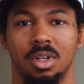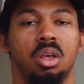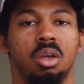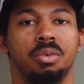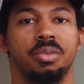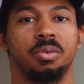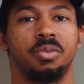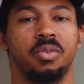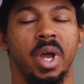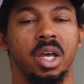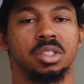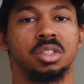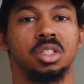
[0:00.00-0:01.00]
If the
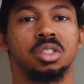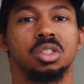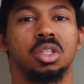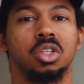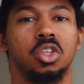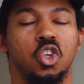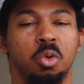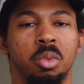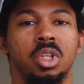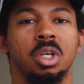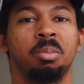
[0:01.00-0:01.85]
fastest humanly